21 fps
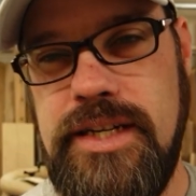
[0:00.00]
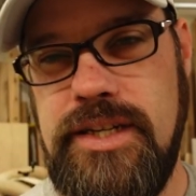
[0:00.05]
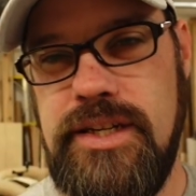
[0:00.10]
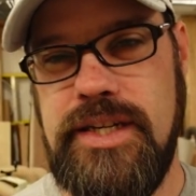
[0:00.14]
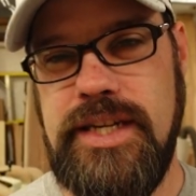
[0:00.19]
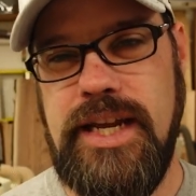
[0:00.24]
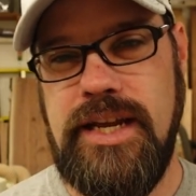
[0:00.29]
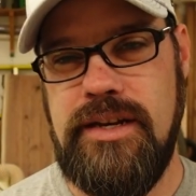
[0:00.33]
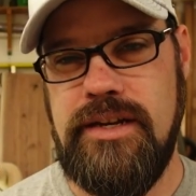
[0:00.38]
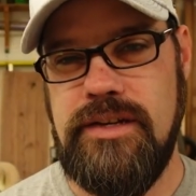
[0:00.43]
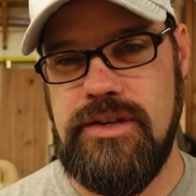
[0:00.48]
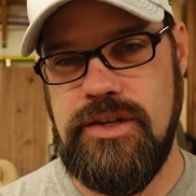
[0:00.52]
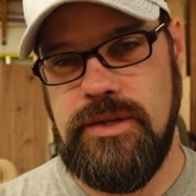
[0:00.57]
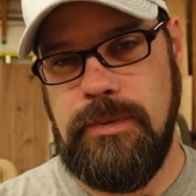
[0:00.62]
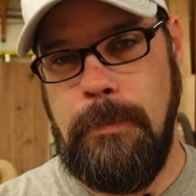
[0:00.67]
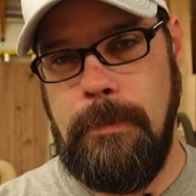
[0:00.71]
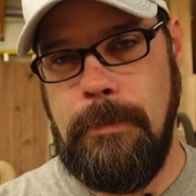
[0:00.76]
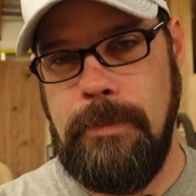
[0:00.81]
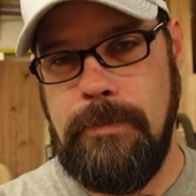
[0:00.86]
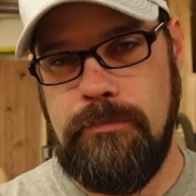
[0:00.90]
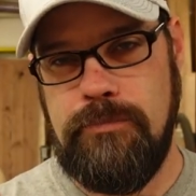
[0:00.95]
I just had to
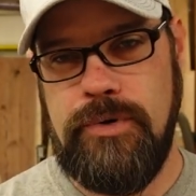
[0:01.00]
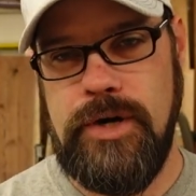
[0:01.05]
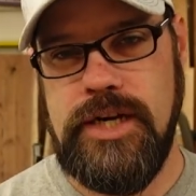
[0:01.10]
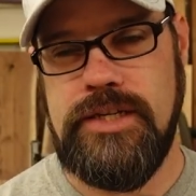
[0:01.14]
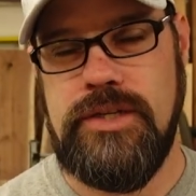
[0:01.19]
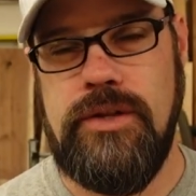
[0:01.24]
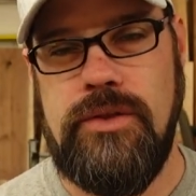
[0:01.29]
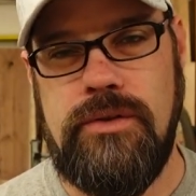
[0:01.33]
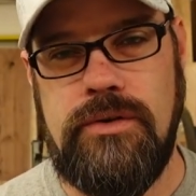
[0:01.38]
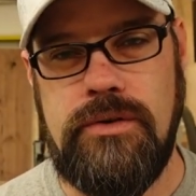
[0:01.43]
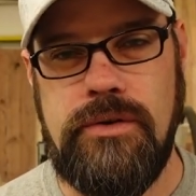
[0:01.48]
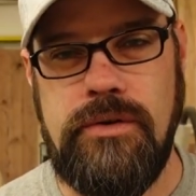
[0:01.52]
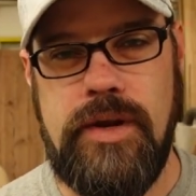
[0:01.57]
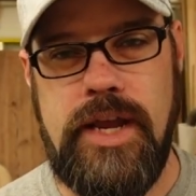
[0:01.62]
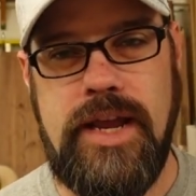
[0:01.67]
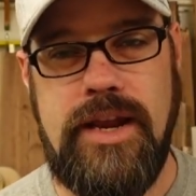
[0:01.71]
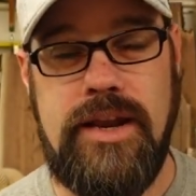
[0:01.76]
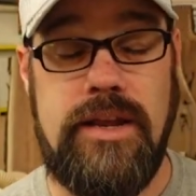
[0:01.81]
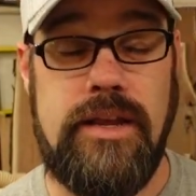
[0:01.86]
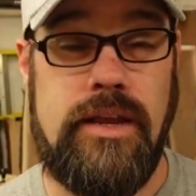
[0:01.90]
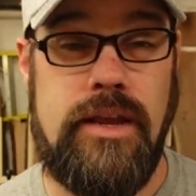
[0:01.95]
just press it through
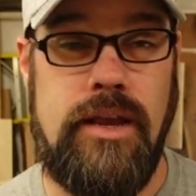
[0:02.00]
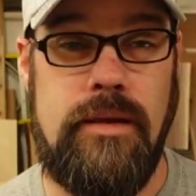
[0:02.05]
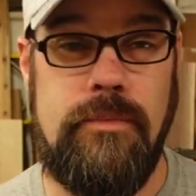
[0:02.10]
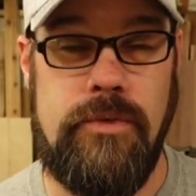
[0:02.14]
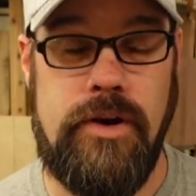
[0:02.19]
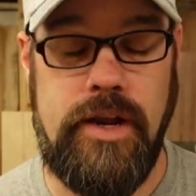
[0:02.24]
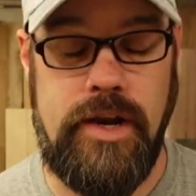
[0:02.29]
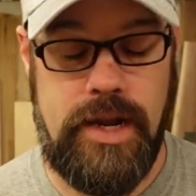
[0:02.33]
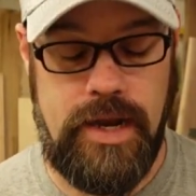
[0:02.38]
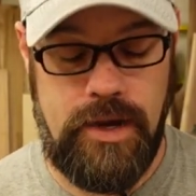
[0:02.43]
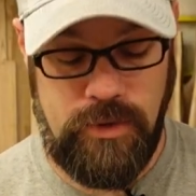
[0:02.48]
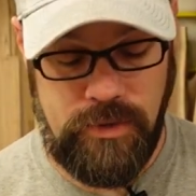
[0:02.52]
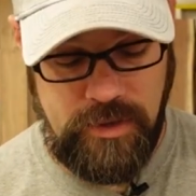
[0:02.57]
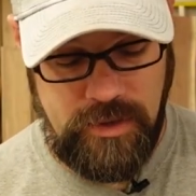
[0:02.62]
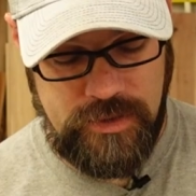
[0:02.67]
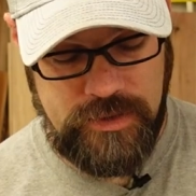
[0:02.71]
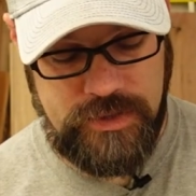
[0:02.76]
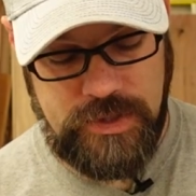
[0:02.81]
and it came right out.